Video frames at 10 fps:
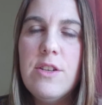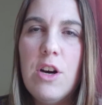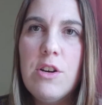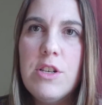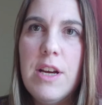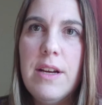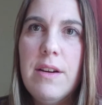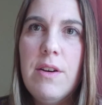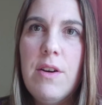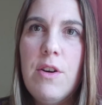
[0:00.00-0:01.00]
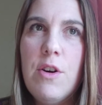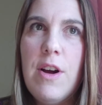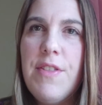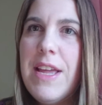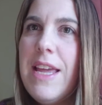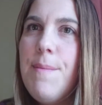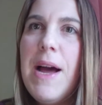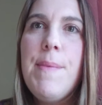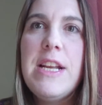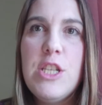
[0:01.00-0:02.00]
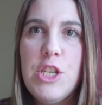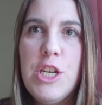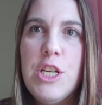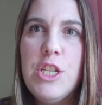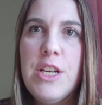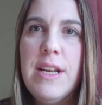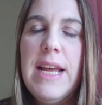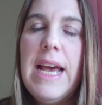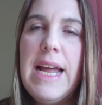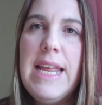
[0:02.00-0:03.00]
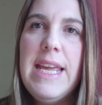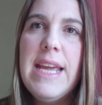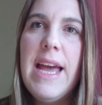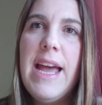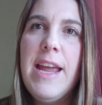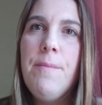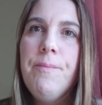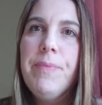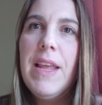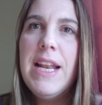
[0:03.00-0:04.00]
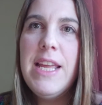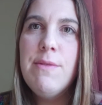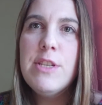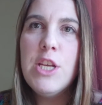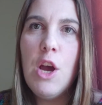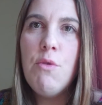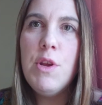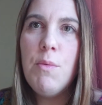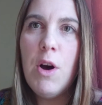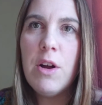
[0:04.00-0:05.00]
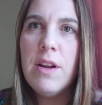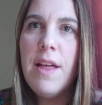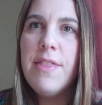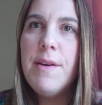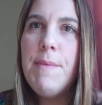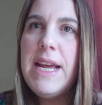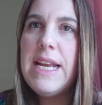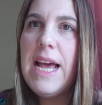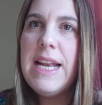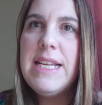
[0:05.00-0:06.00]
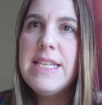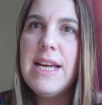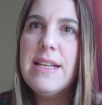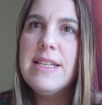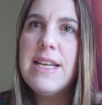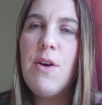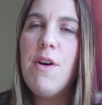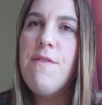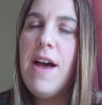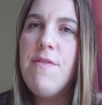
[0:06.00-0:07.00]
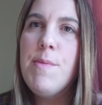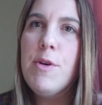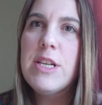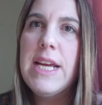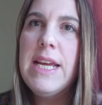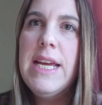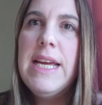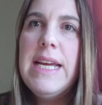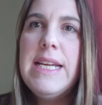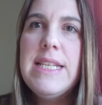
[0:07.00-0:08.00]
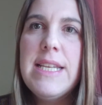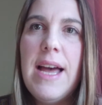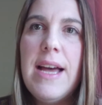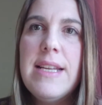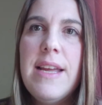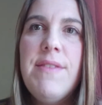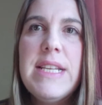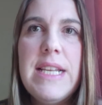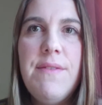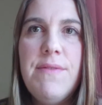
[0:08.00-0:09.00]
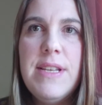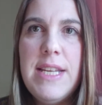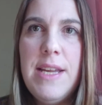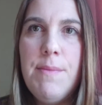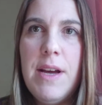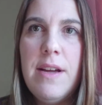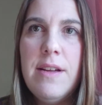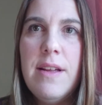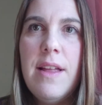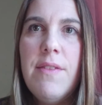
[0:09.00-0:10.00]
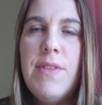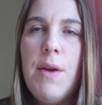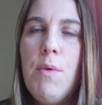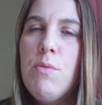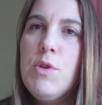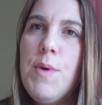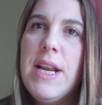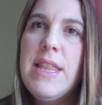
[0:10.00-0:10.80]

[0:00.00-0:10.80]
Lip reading: doctor or I think he might have been a surgeon, and he came and he was the only one that made any sense out of everybody. He said if it's lymphedema, they won't do